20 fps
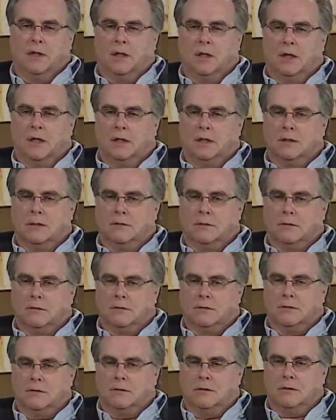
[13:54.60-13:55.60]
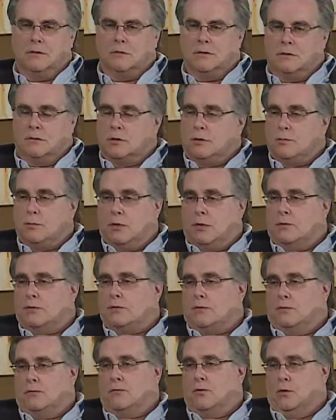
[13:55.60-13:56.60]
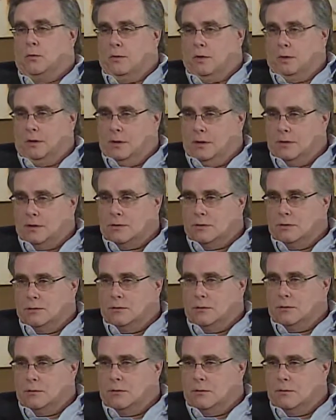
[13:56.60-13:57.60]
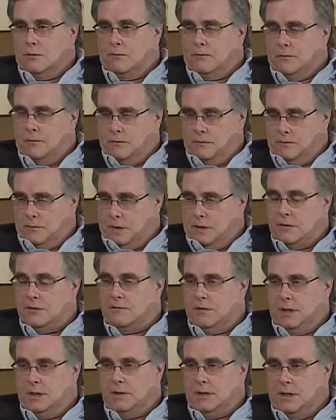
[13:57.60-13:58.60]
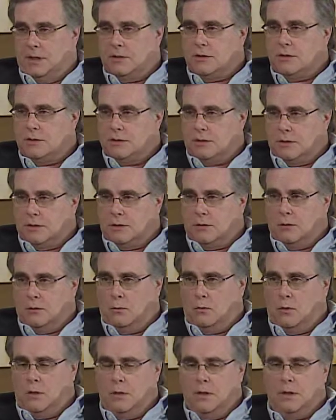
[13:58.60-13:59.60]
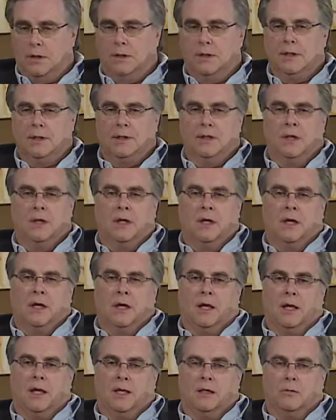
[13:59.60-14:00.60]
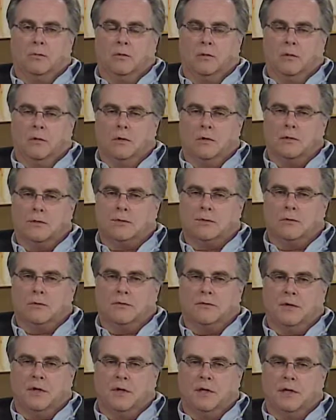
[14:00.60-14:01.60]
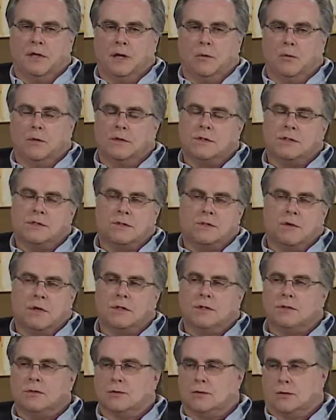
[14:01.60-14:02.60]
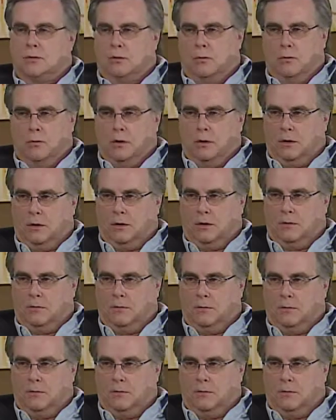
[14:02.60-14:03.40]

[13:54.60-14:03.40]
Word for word: their spiritual formulation or their faith foundations that go on. And we'll also find out what stressors are going on in